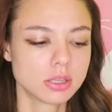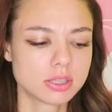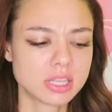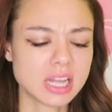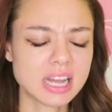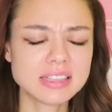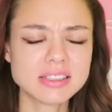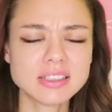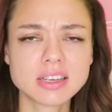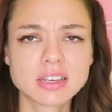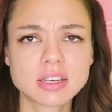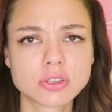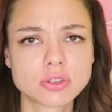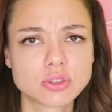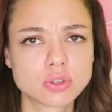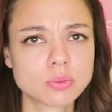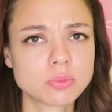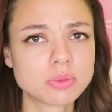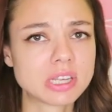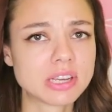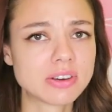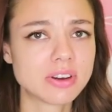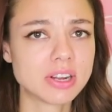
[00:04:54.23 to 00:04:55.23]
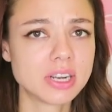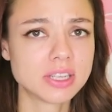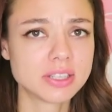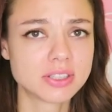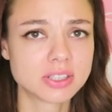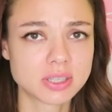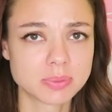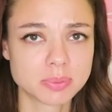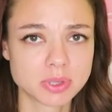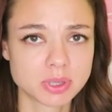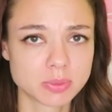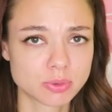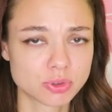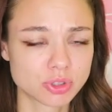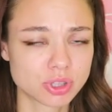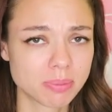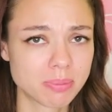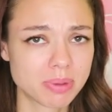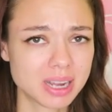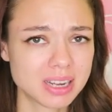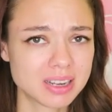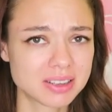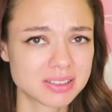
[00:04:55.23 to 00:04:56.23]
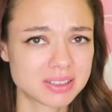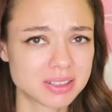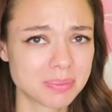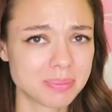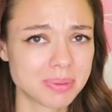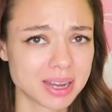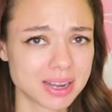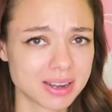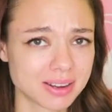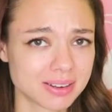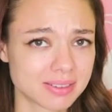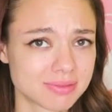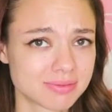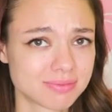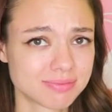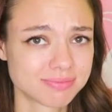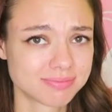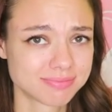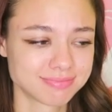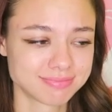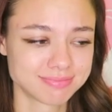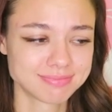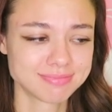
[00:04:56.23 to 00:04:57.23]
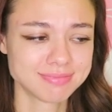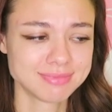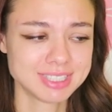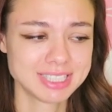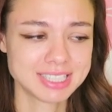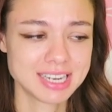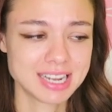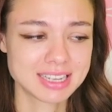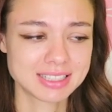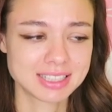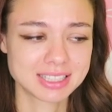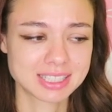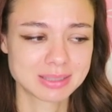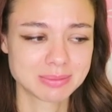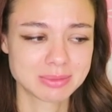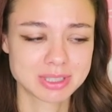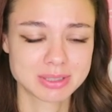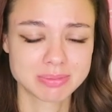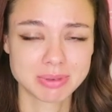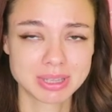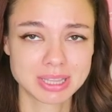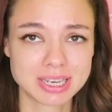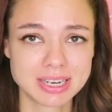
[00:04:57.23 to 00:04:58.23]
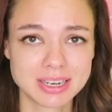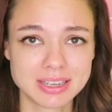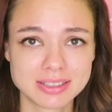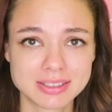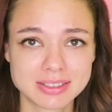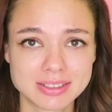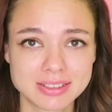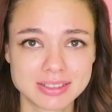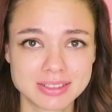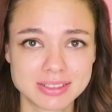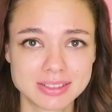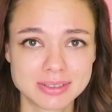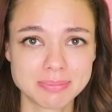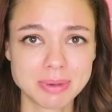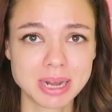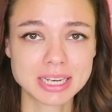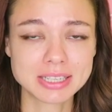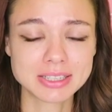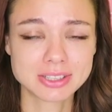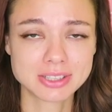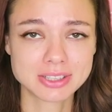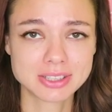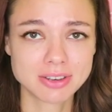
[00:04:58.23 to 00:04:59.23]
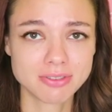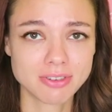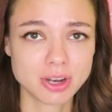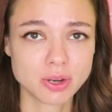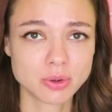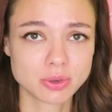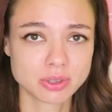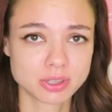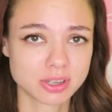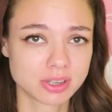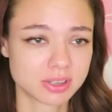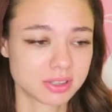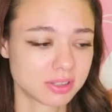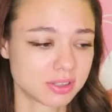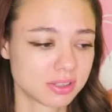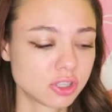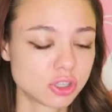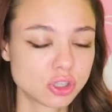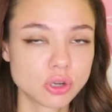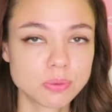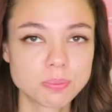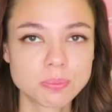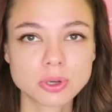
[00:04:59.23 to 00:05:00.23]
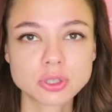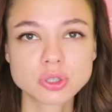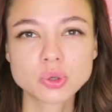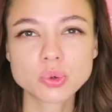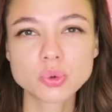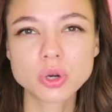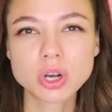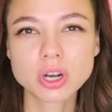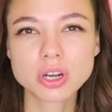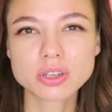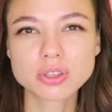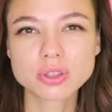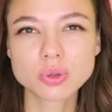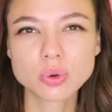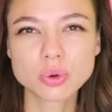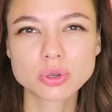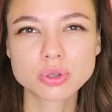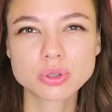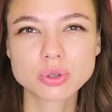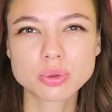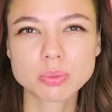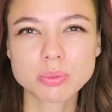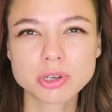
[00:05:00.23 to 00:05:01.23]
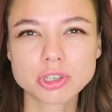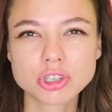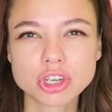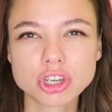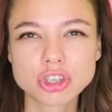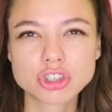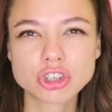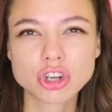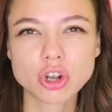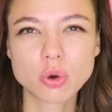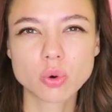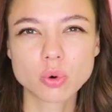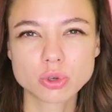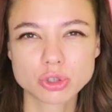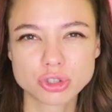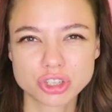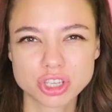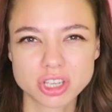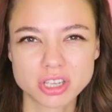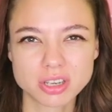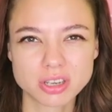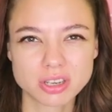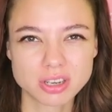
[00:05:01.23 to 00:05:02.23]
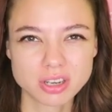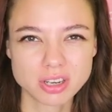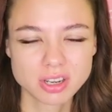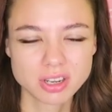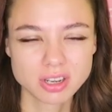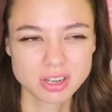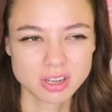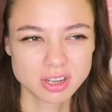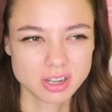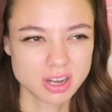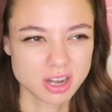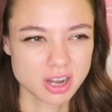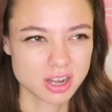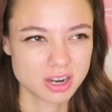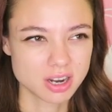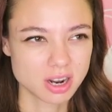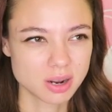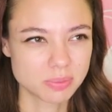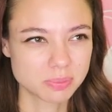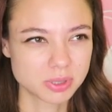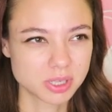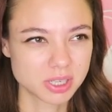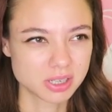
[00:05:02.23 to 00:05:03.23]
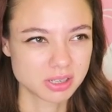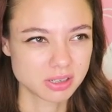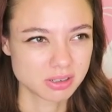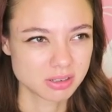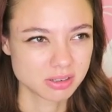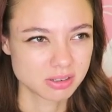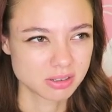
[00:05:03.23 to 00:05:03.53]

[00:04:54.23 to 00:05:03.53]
Give her a demon costume, cause Becca is Becca. Hmm, stop looking at me like this, little demon. You're also a friend of that crazy Arab cat.